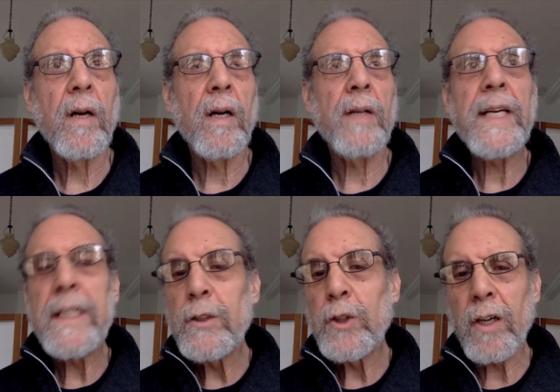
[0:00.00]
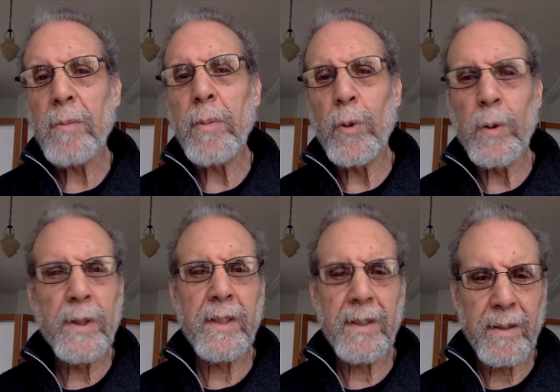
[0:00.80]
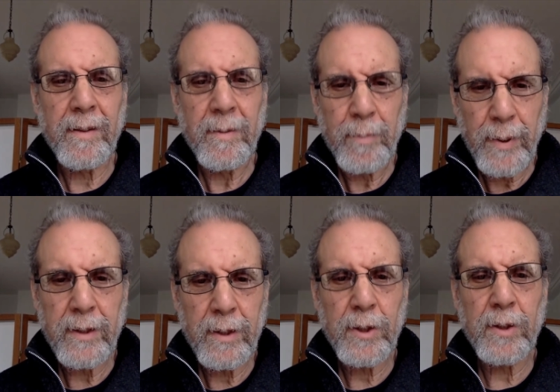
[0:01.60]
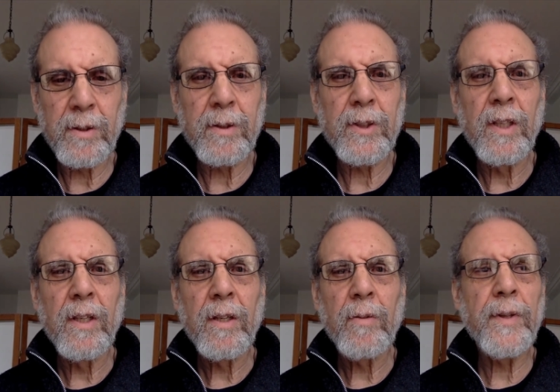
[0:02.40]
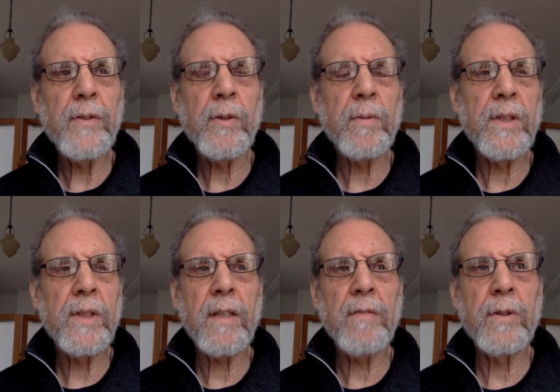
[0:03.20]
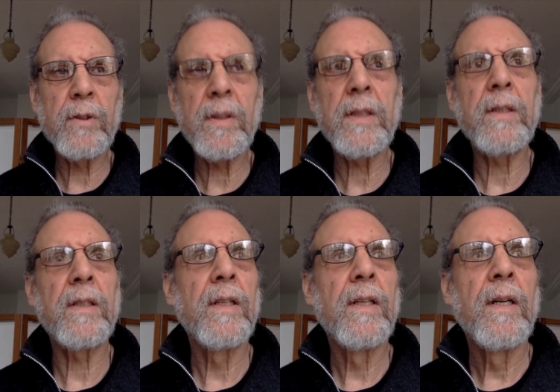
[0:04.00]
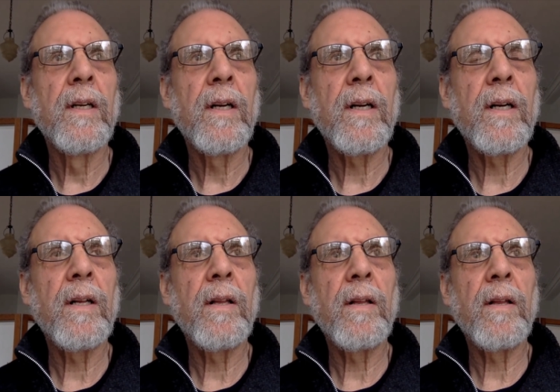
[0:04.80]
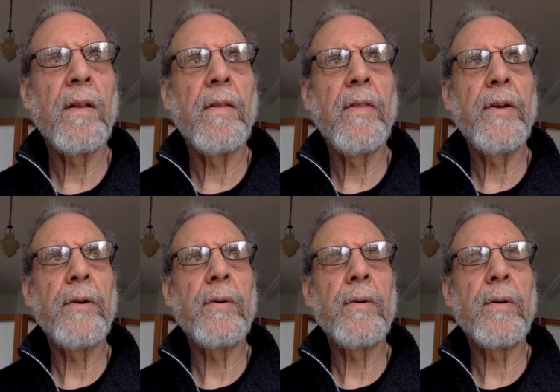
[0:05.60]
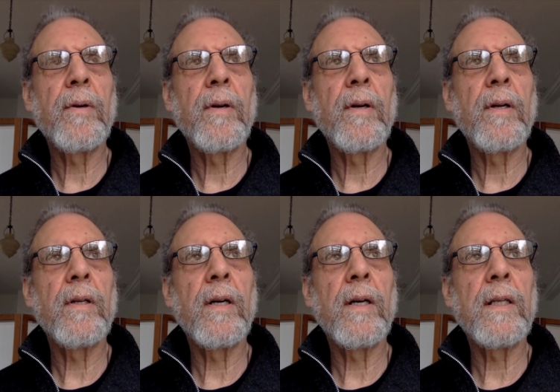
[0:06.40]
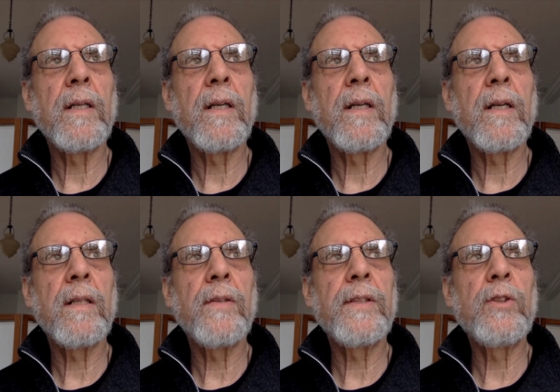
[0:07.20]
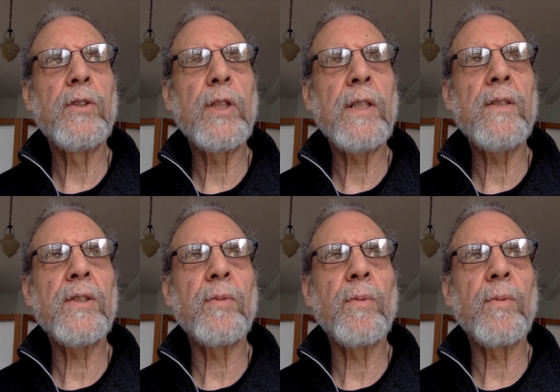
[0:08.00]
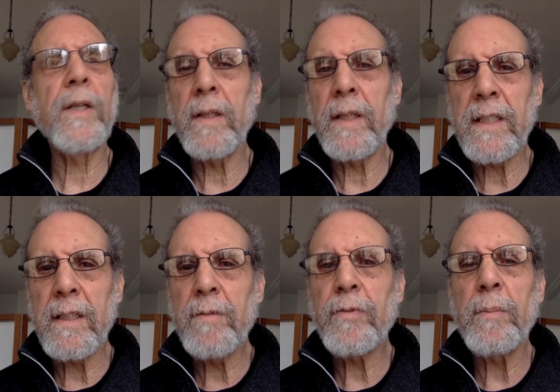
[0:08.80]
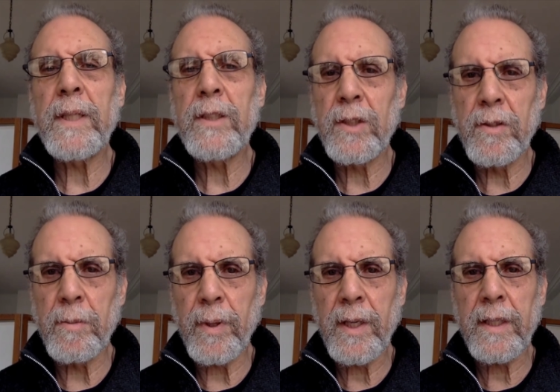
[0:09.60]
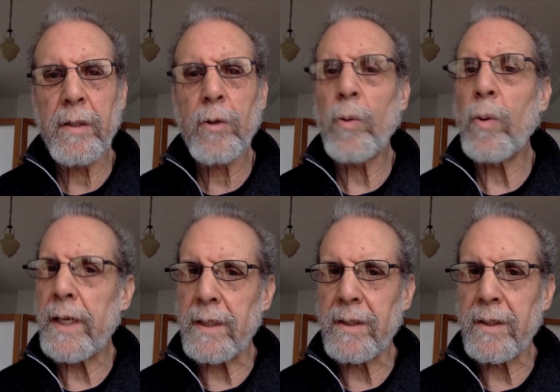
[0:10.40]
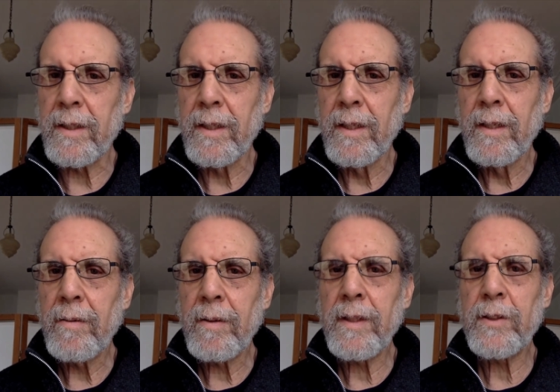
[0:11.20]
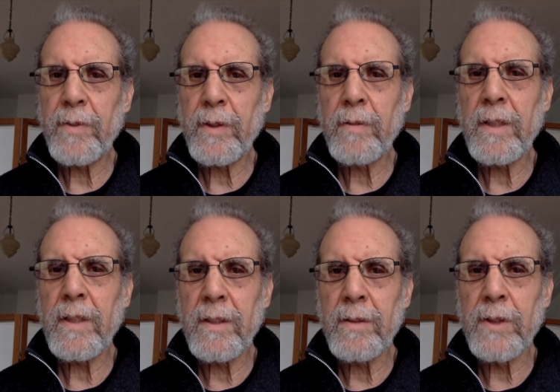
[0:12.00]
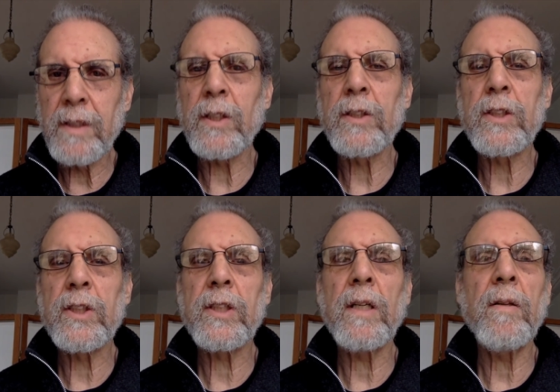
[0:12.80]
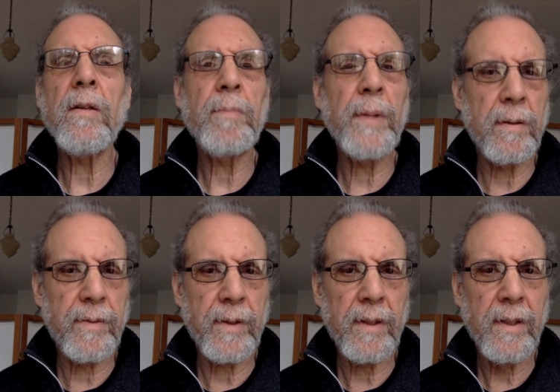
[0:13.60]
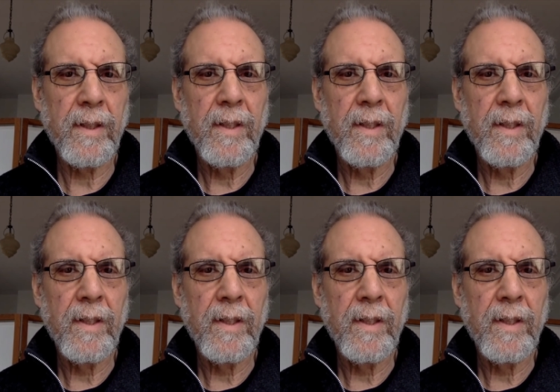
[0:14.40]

uh, day job holding practitioners, when they do a day of retreat, uh, their, uh, the genes that regulate inflammation in the body quiet. Well, that's very interesting. It's a subtle benefit,